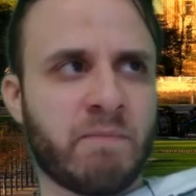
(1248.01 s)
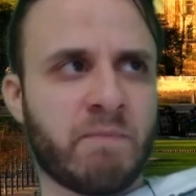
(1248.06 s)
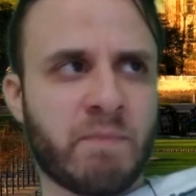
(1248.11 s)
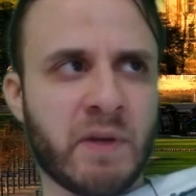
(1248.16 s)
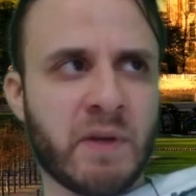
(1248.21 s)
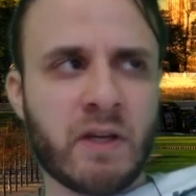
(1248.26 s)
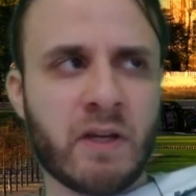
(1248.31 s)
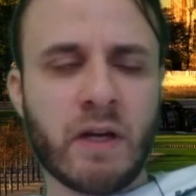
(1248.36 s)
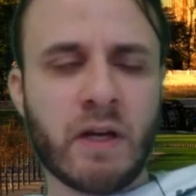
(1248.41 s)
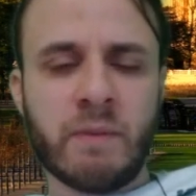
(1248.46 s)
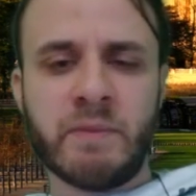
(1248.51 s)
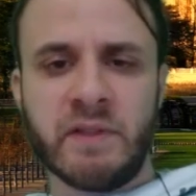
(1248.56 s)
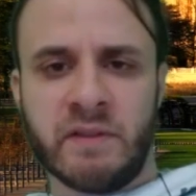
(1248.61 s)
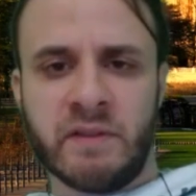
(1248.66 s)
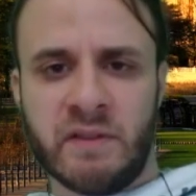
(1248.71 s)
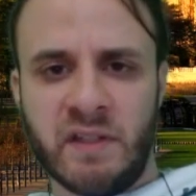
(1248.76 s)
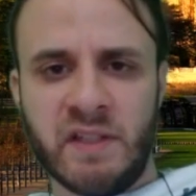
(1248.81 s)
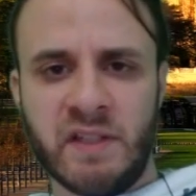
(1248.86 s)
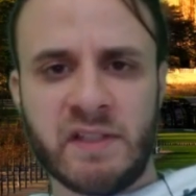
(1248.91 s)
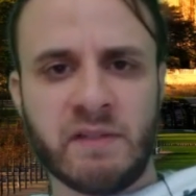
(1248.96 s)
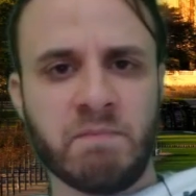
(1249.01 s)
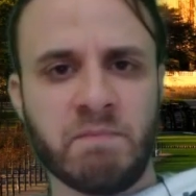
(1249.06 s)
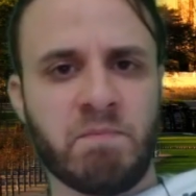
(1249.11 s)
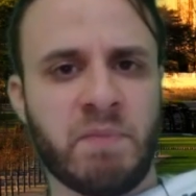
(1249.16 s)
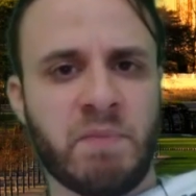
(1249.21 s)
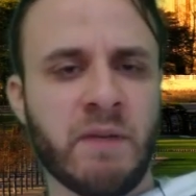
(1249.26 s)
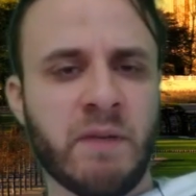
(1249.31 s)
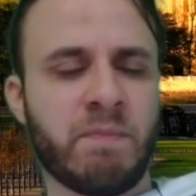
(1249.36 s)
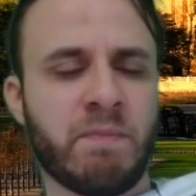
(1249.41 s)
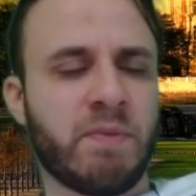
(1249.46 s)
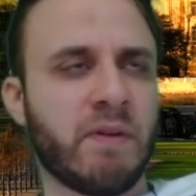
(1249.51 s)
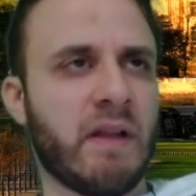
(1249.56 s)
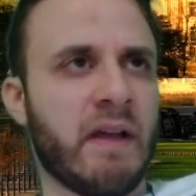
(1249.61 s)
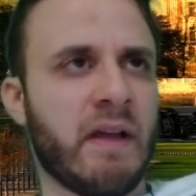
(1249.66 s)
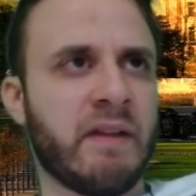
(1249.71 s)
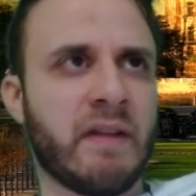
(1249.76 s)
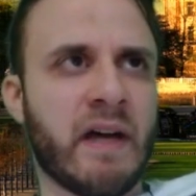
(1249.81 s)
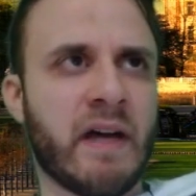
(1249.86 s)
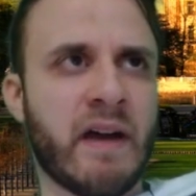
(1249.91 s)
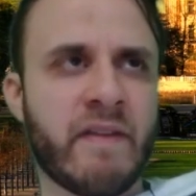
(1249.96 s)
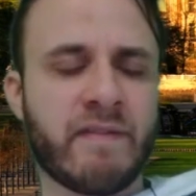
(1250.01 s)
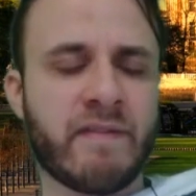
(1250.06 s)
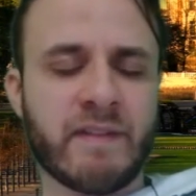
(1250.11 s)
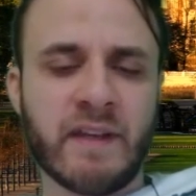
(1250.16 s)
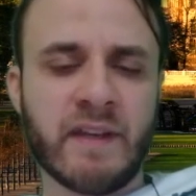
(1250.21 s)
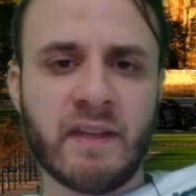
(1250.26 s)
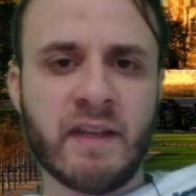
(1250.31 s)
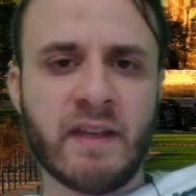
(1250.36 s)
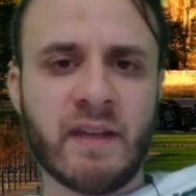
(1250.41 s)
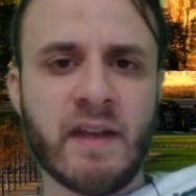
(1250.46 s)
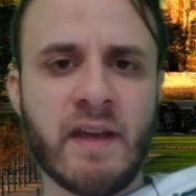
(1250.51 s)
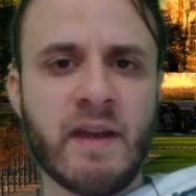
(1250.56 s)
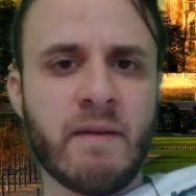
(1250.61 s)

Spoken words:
become a decent people, and I think